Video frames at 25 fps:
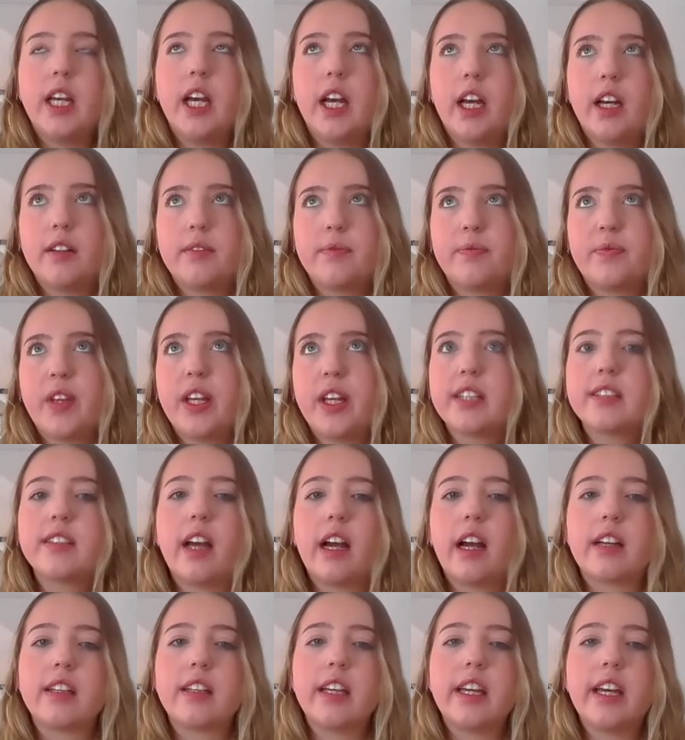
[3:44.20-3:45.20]
Yeah,
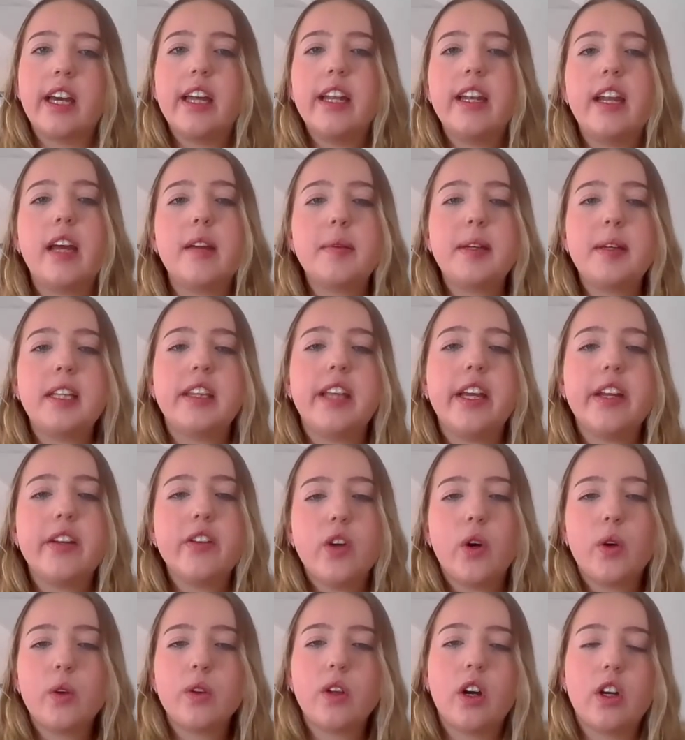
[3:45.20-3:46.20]
exactly. And I mean, they
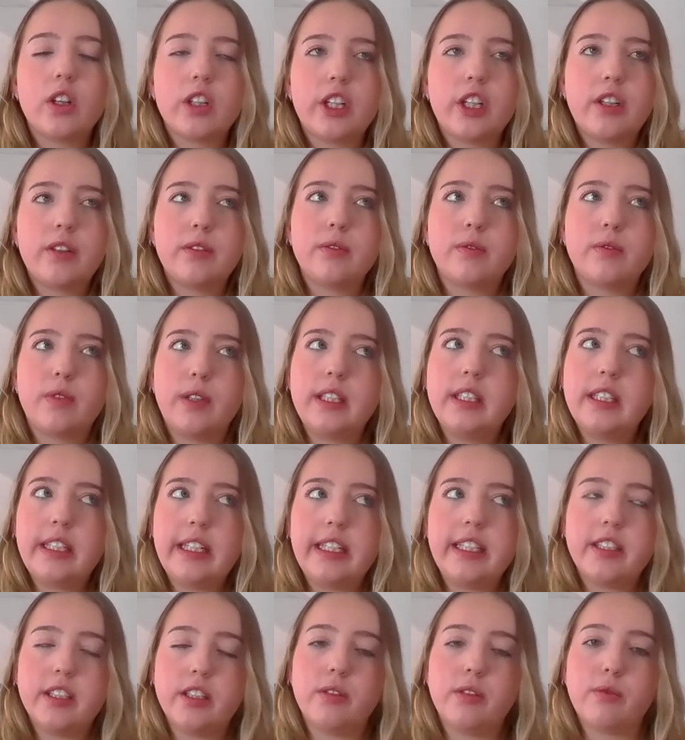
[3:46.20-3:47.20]
no longer really
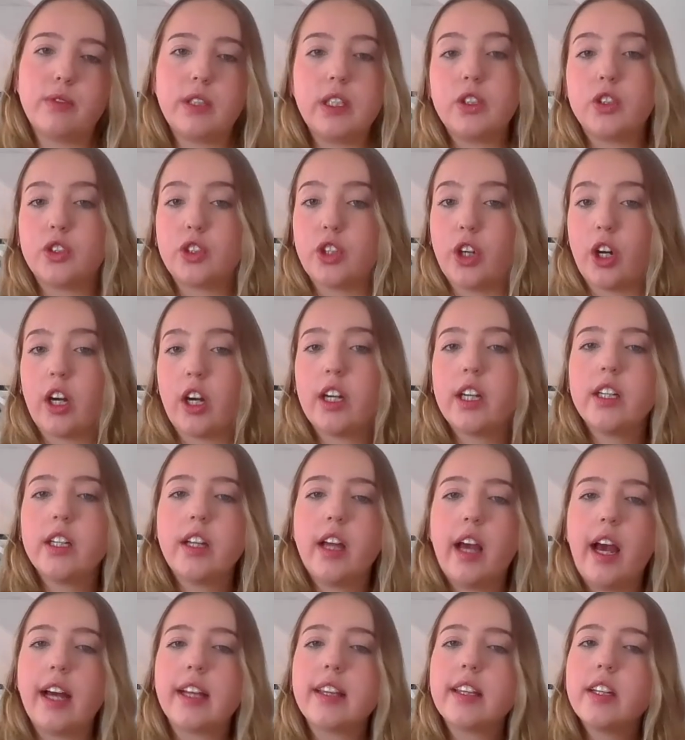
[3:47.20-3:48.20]
need to restart
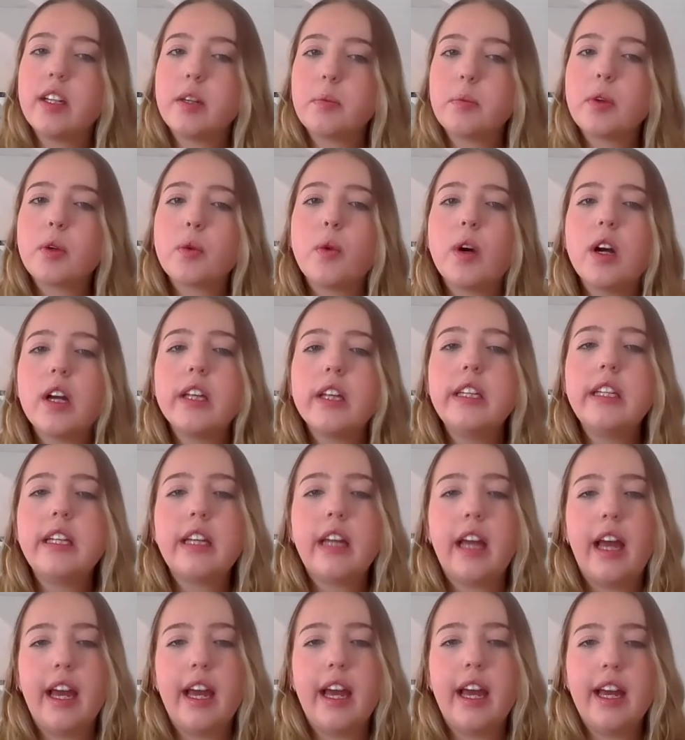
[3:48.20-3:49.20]
at the number 1,
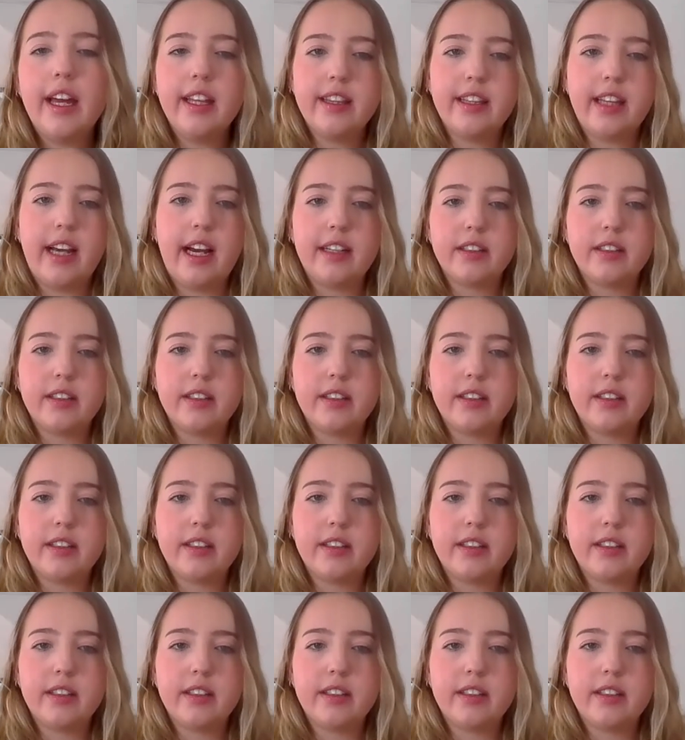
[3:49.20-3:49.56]
and